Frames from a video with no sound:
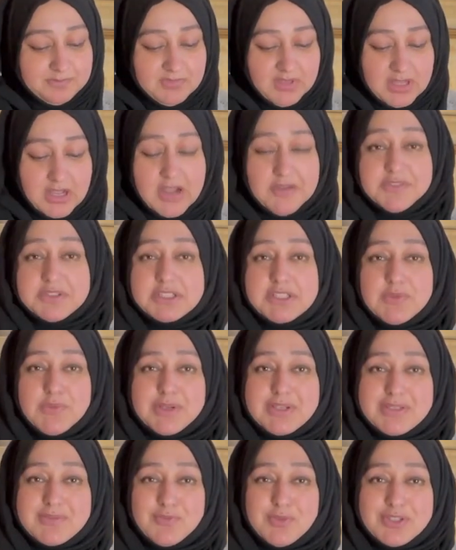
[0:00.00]
obviously
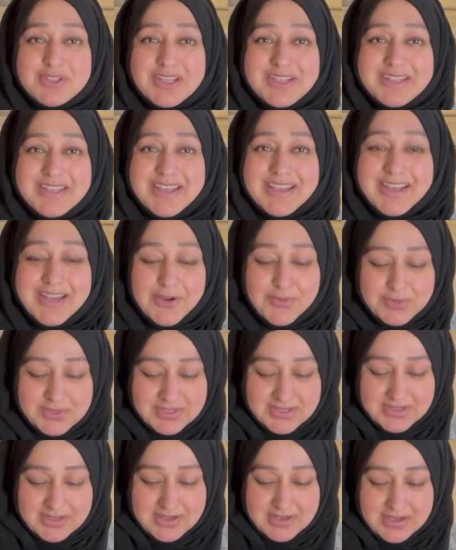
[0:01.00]
once I take it out.
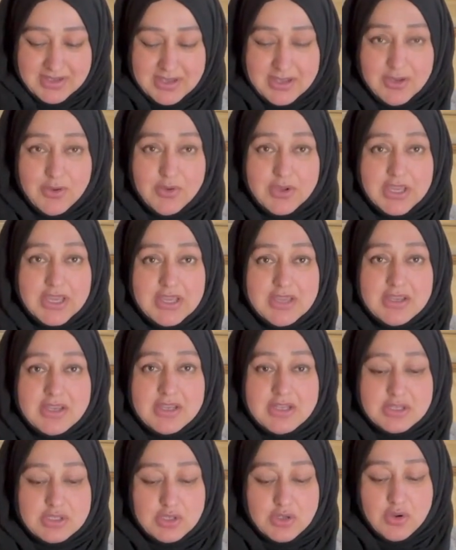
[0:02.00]
Okay,
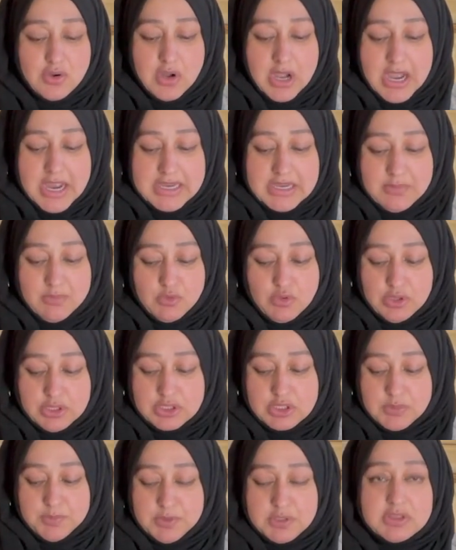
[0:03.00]
so I am going
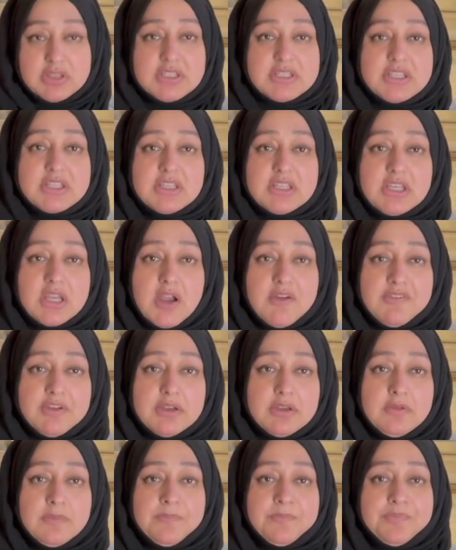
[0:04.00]
to put this in the
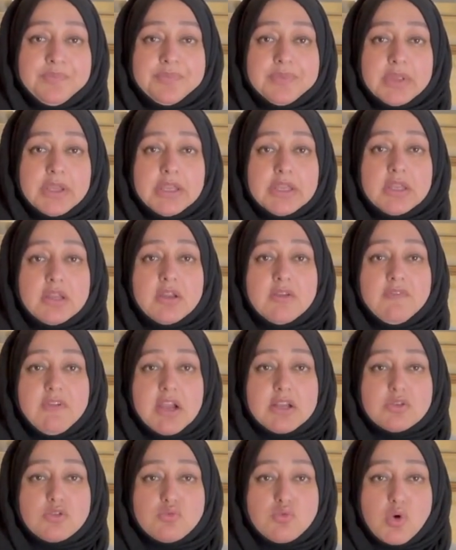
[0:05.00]
oven in
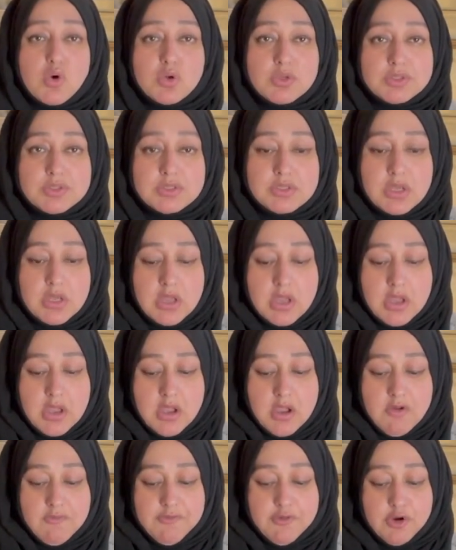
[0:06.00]
convect roast
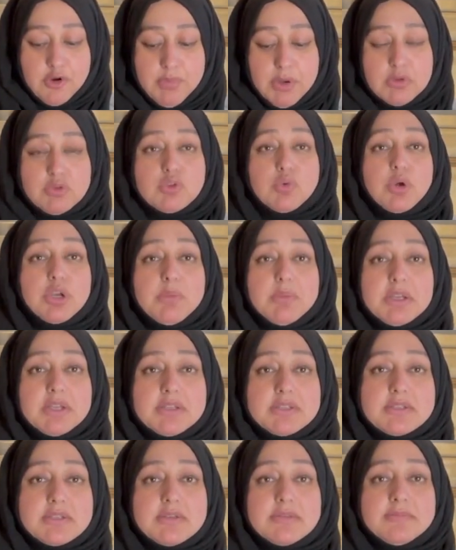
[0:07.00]
for about 20
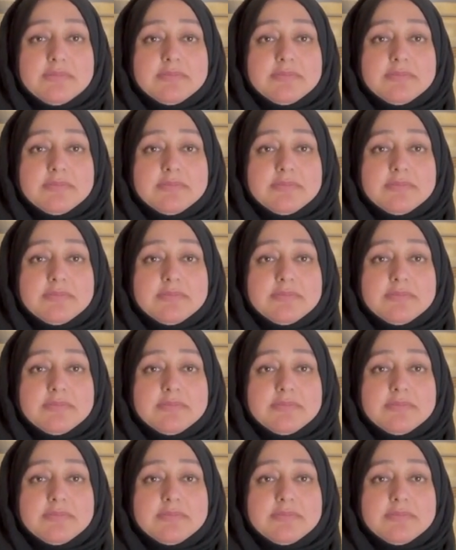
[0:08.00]
minutes.